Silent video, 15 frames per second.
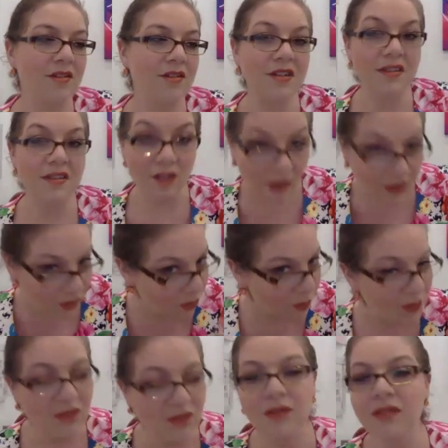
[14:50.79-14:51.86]
She's also a
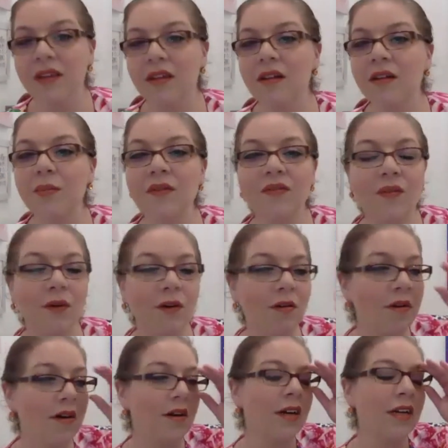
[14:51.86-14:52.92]
musical theater
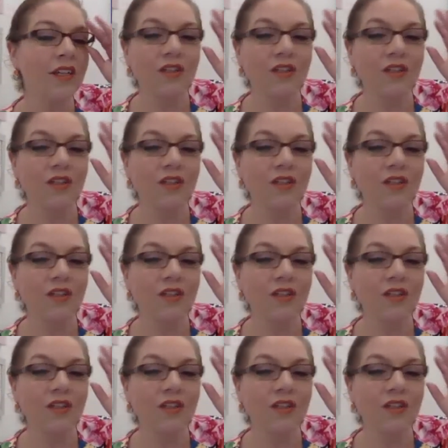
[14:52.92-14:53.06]
performer.